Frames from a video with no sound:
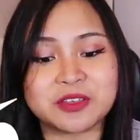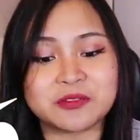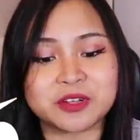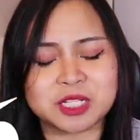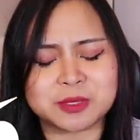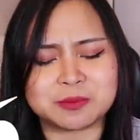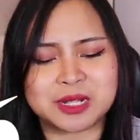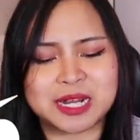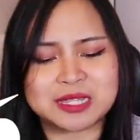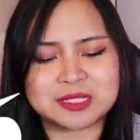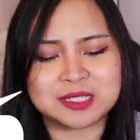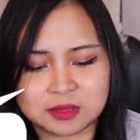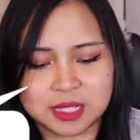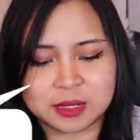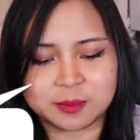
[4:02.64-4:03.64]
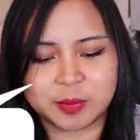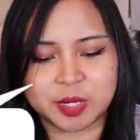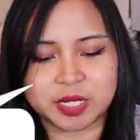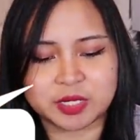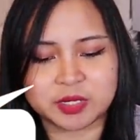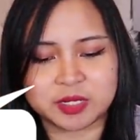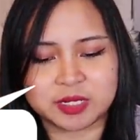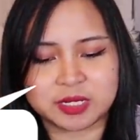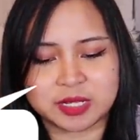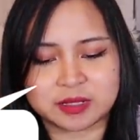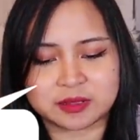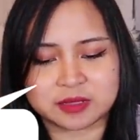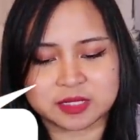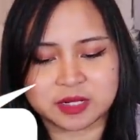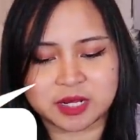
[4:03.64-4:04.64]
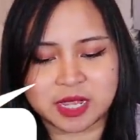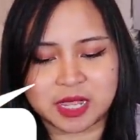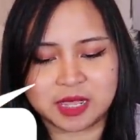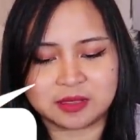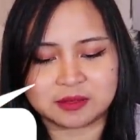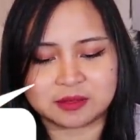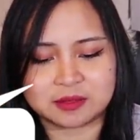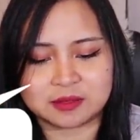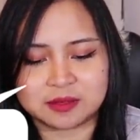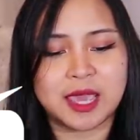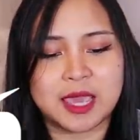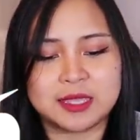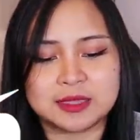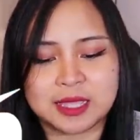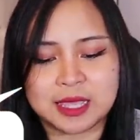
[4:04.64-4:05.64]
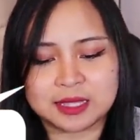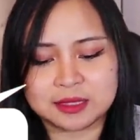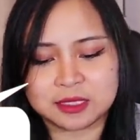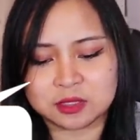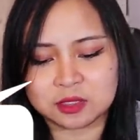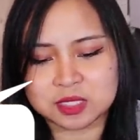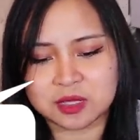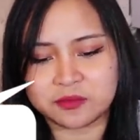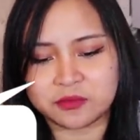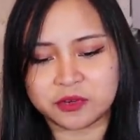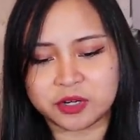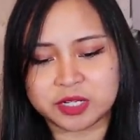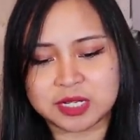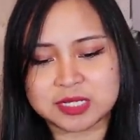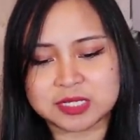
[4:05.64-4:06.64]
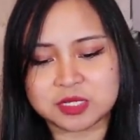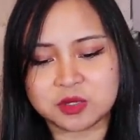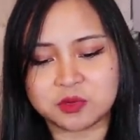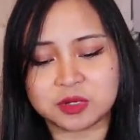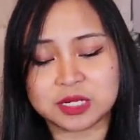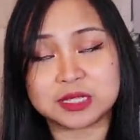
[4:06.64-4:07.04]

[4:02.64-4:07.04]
favorite brand, like partner deals, right? And then, dito sa fourth is yung